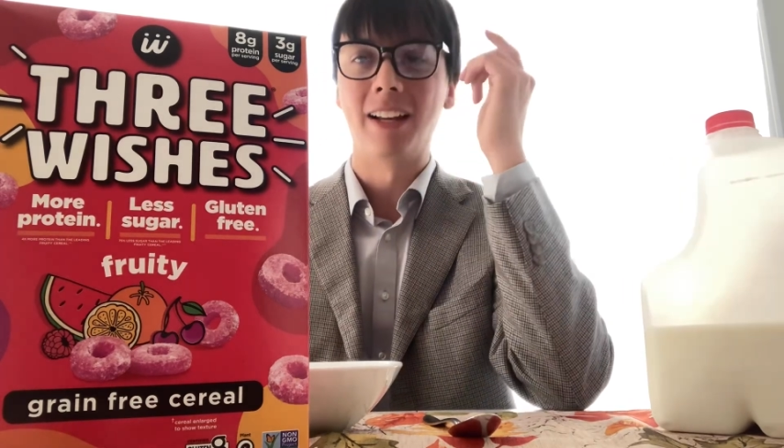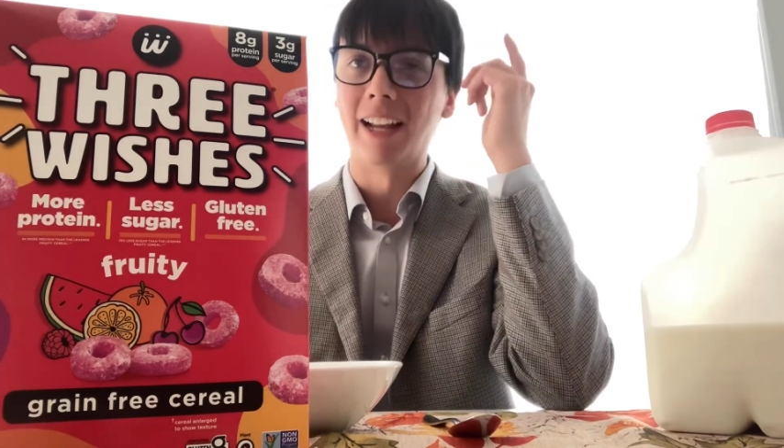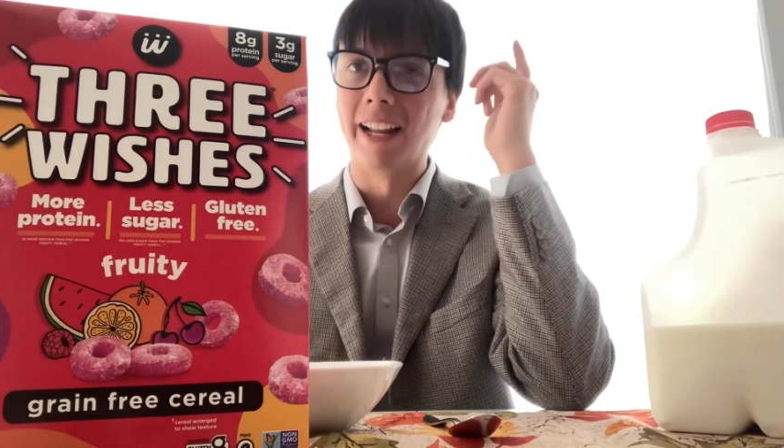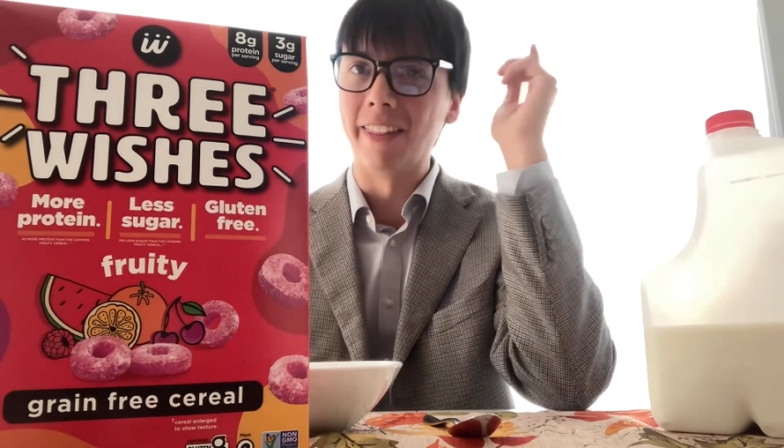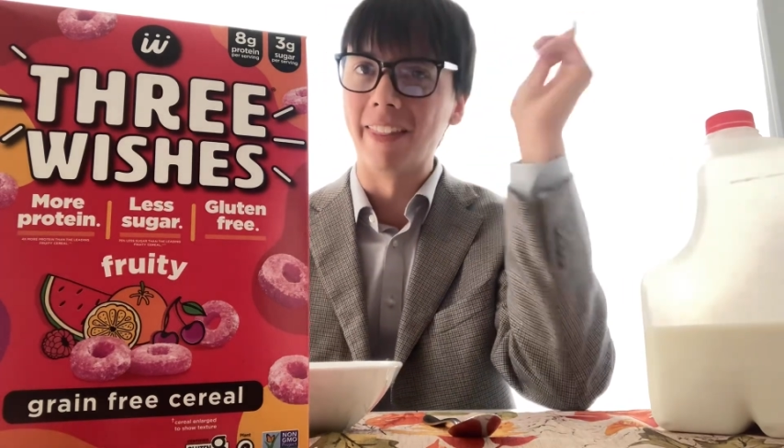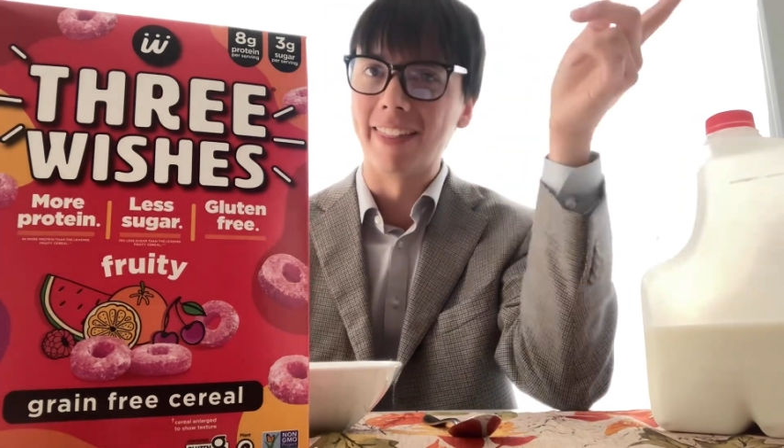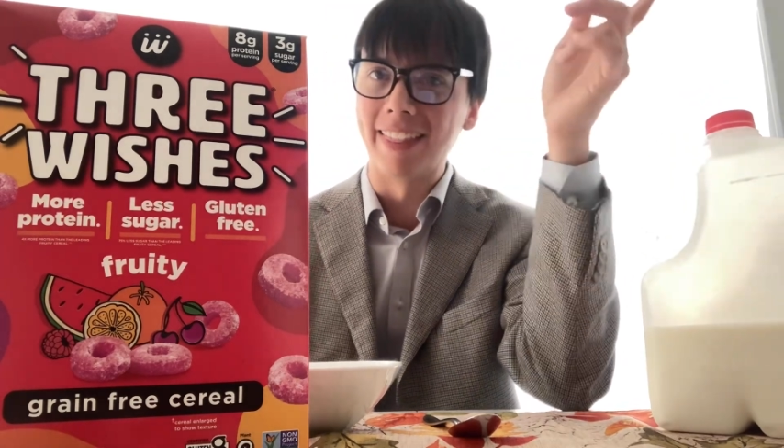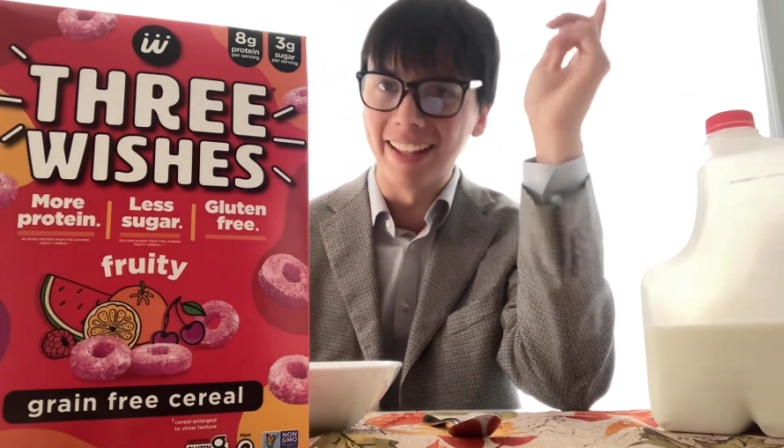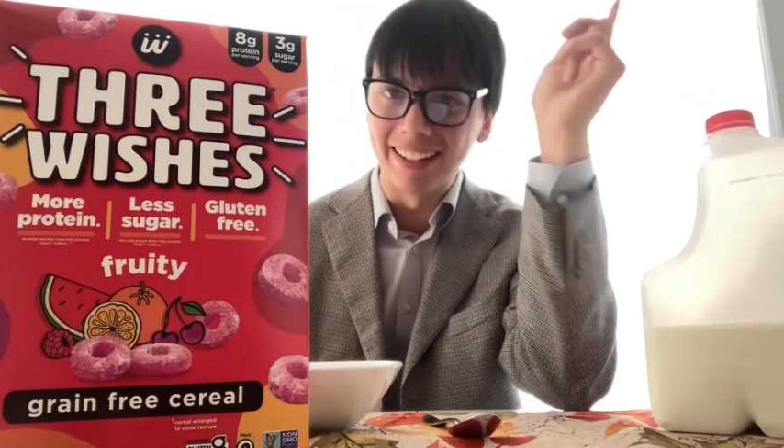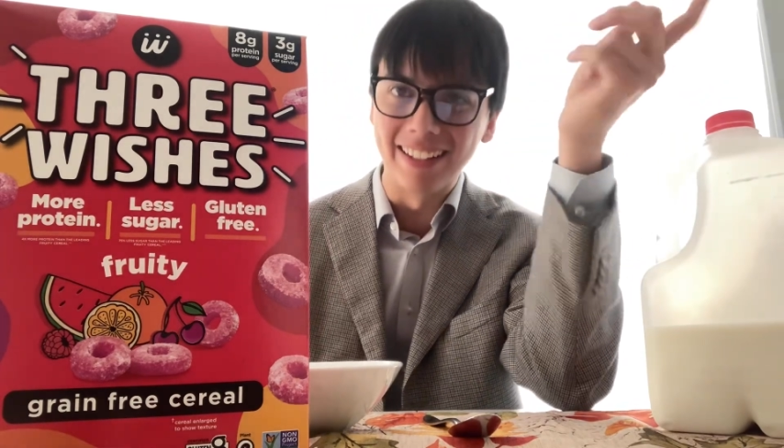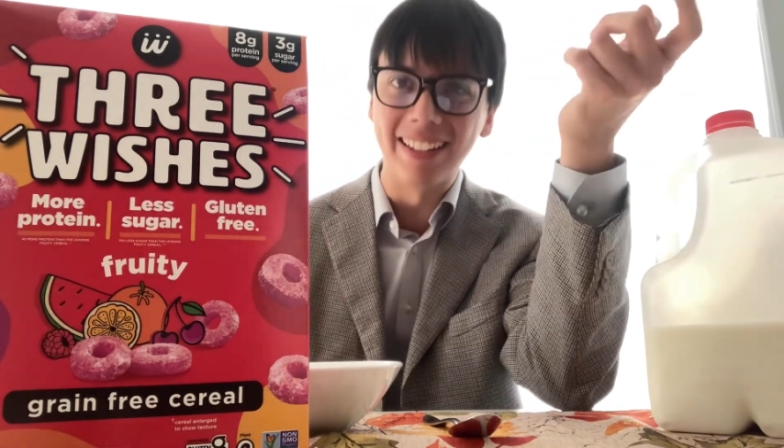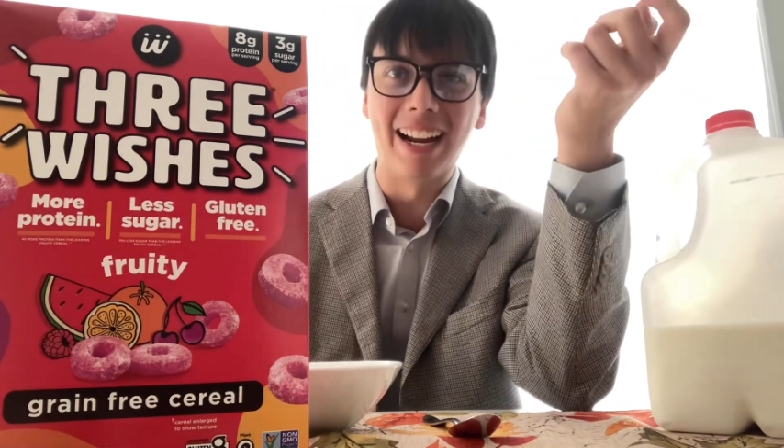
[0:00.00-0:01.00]
And
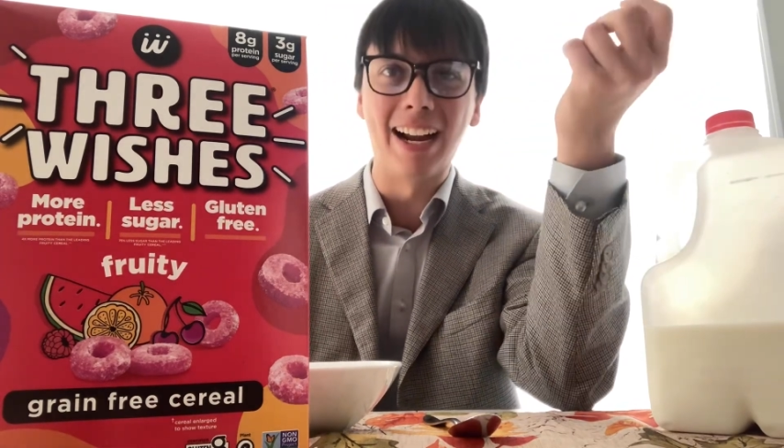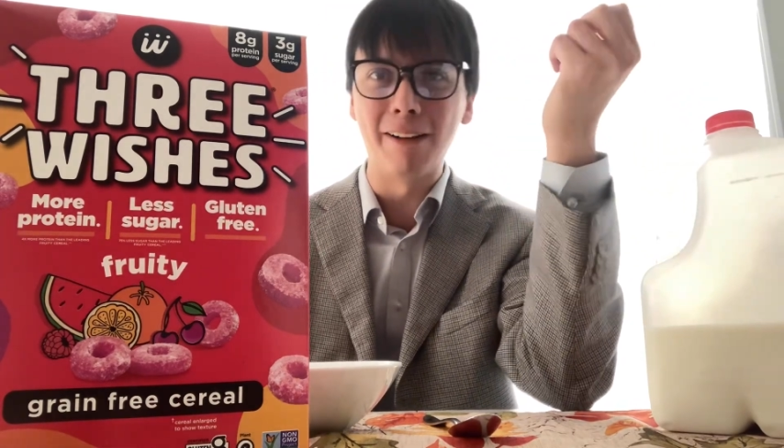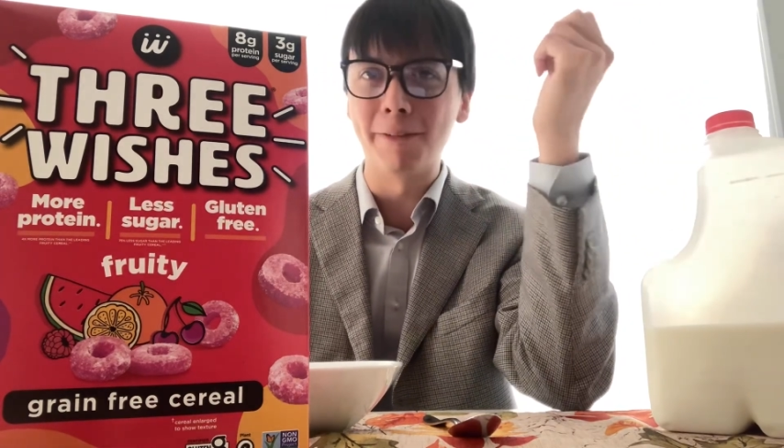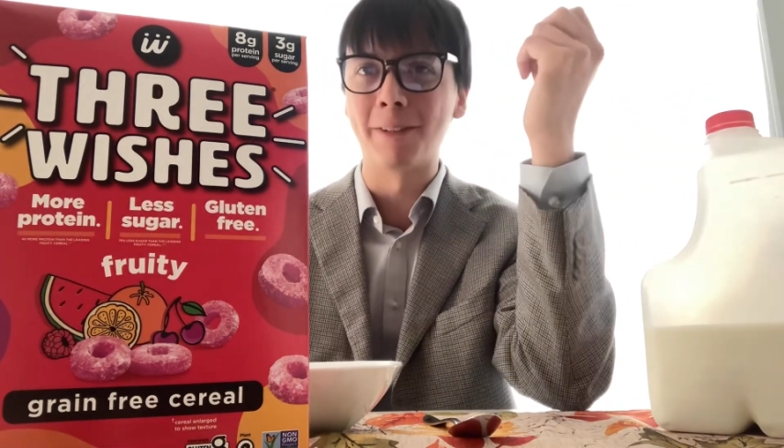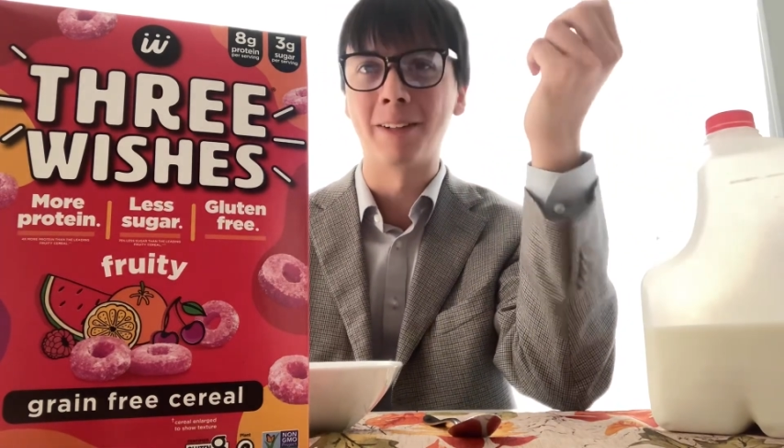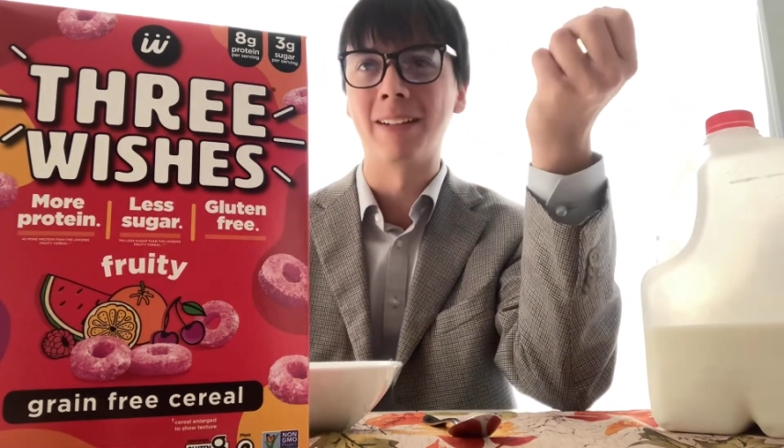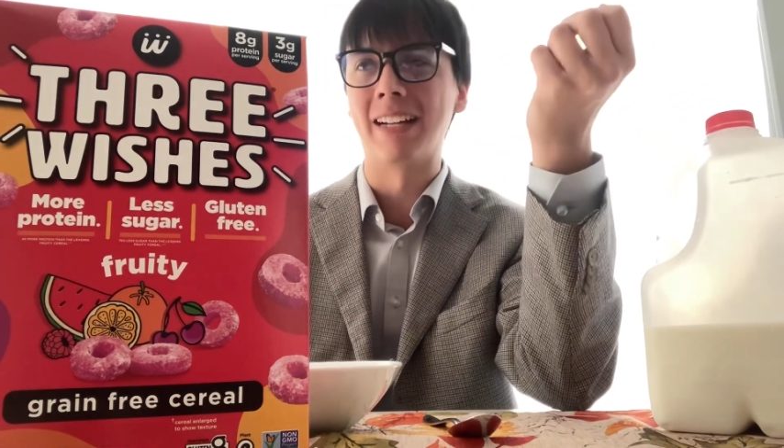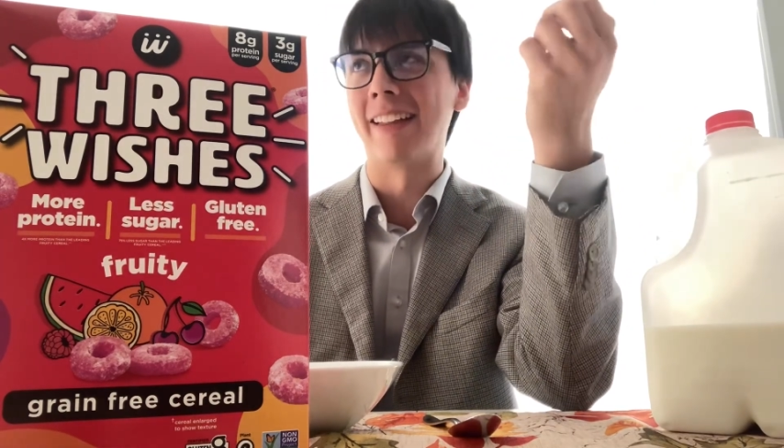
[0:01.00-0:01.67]
then after,